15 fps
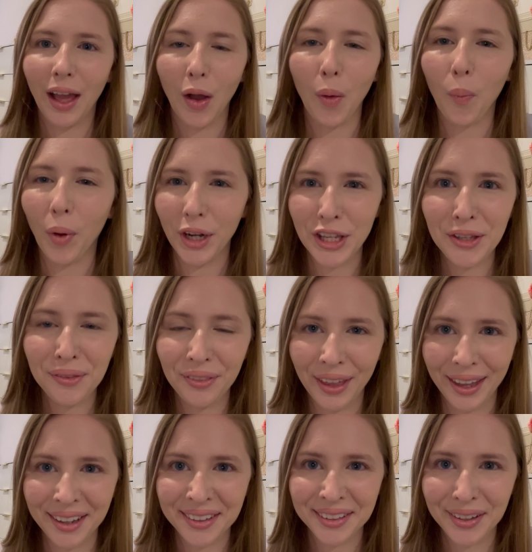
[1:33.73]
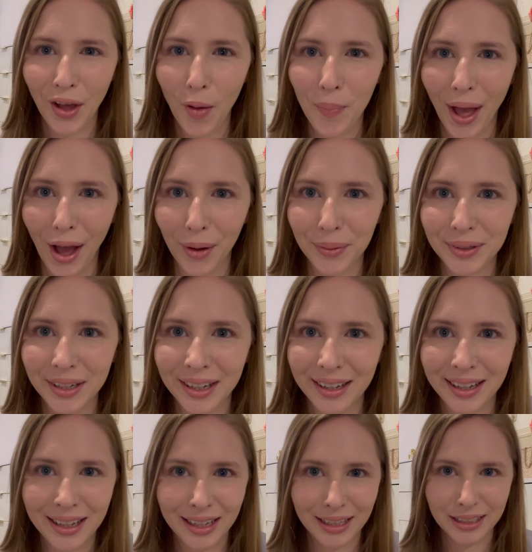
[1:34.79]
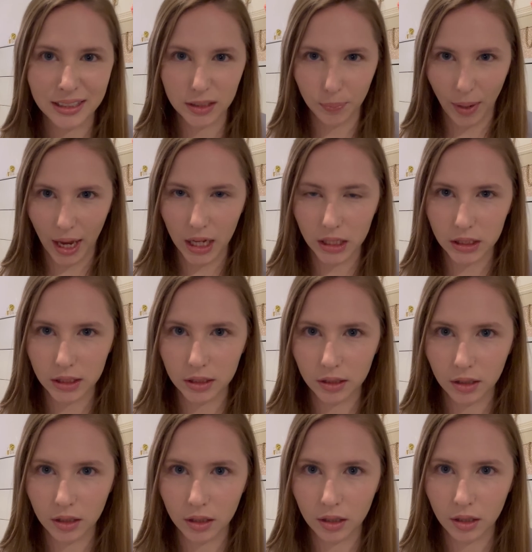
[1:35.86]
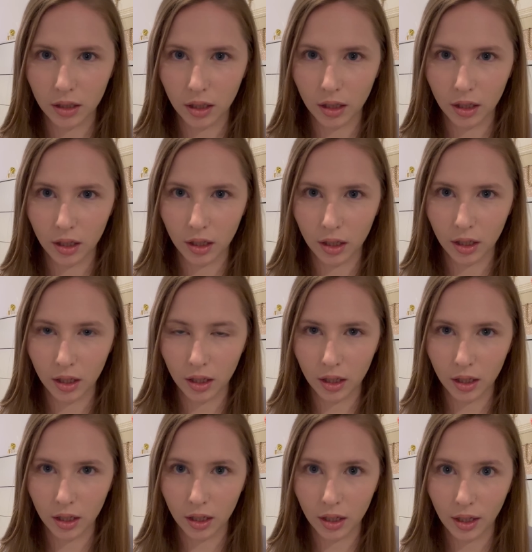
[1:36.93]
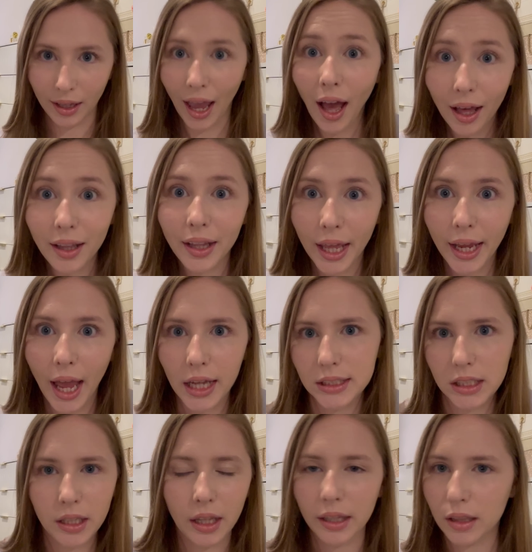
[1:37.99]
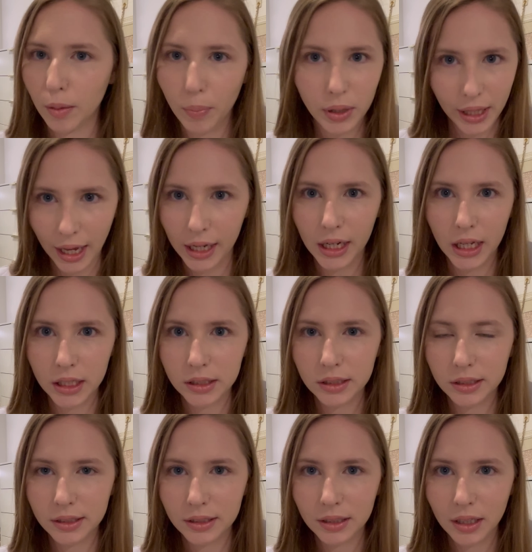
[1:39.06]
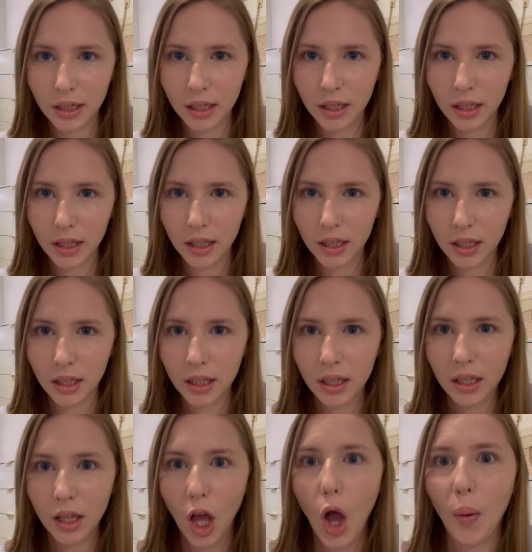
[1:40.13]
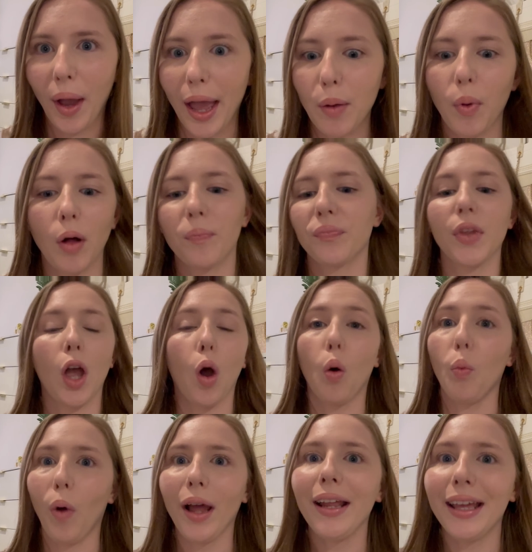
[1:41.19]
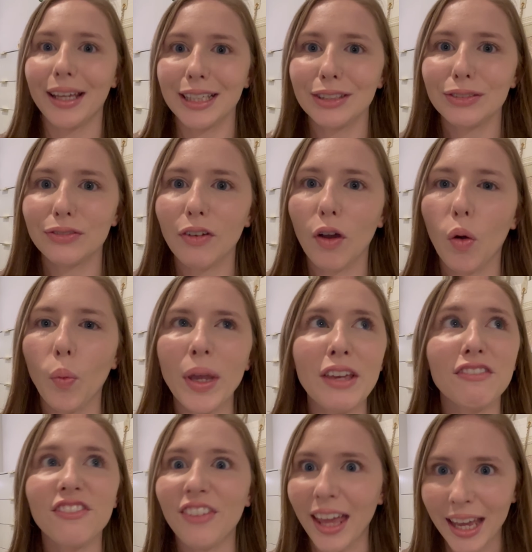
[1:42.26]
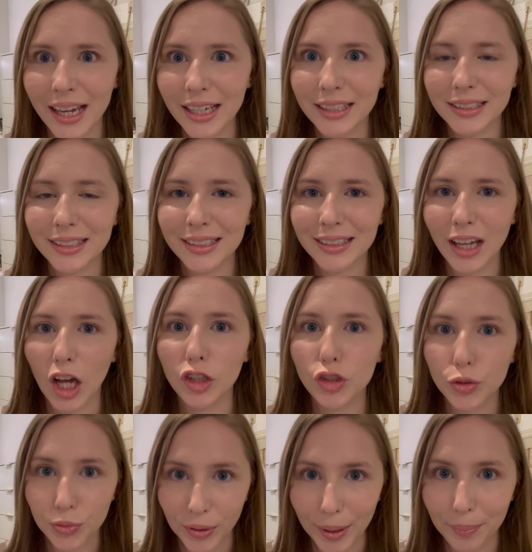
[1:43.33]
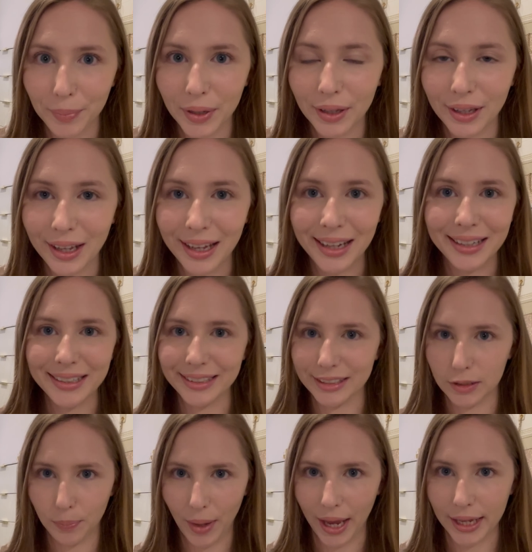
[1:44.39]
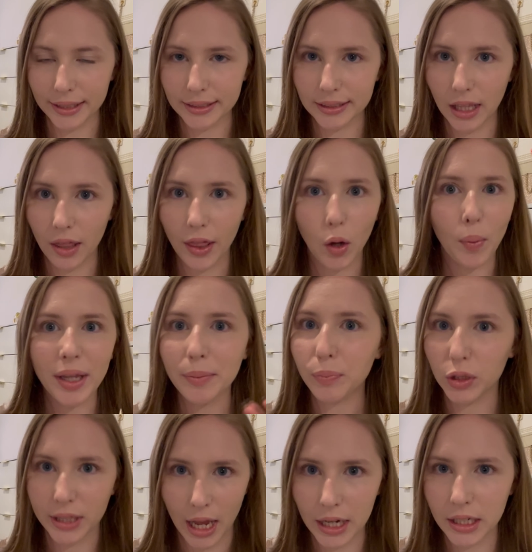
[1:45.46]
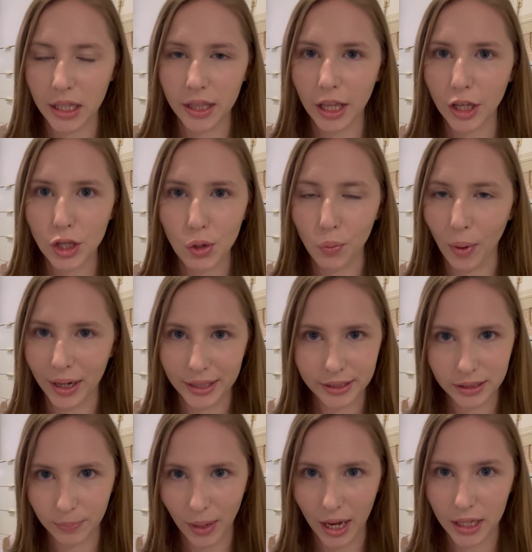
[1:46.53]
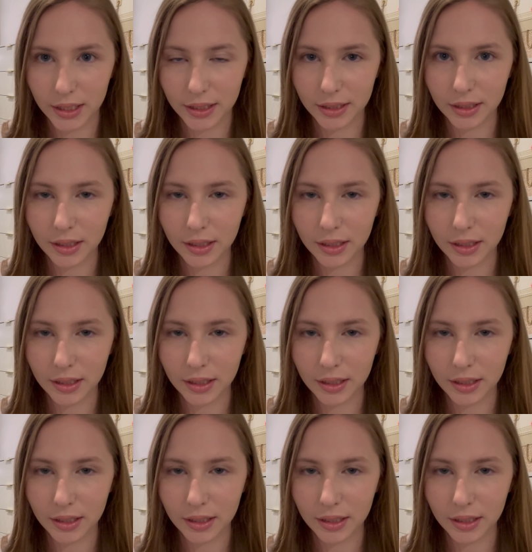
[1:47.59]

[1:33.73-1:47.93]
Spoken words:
what do you think about space? Yeah, like as in like the planets. Okay, well, what if we faked a trip to space? Like we pretended that you went to space.